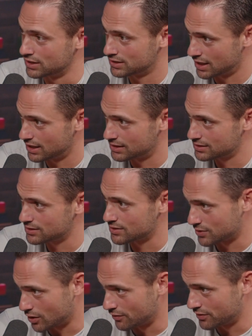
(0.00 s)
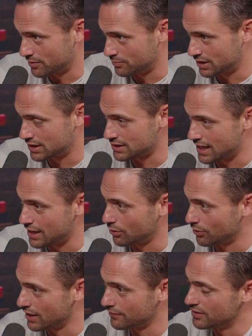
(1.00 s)
it takes to solve them because I
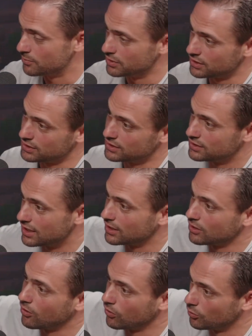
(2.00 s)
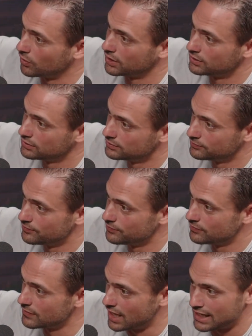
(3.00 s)
don't have the ability to take it all the way.
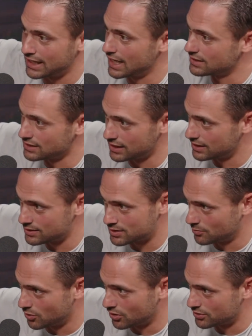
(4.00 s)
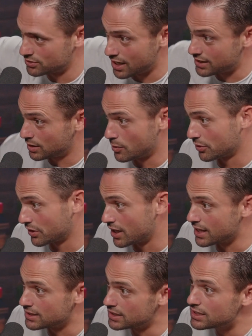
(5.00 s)
I can't take us to Mars. I can come up with an
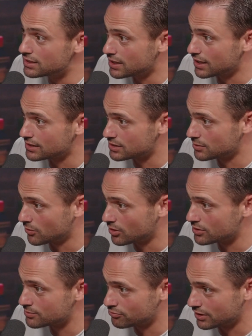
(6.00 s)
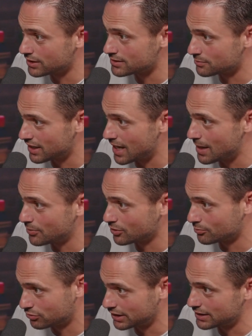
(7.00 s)
idea to take us to Mars, bring in some capital,
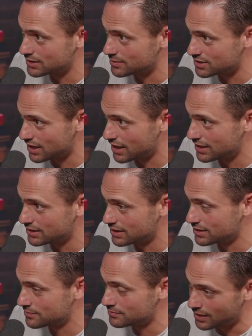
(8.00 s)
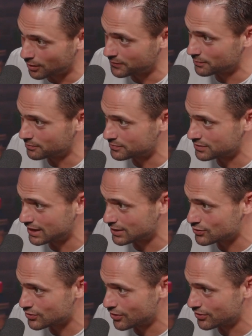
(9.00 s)
bring in some scientists, help them get
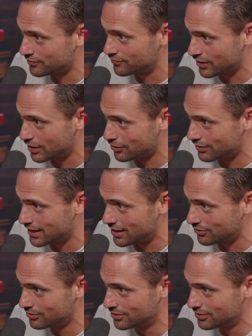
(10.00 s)
started, figure it out.